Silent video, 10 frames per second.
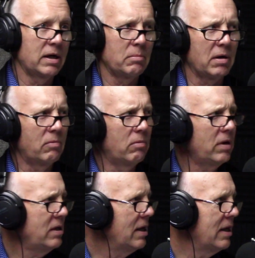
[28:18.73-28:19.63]
And I'm like,
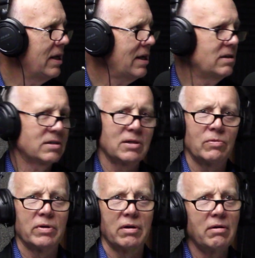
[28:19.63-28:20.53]
what the heck is
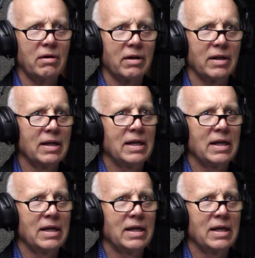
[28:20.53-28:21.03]
going on?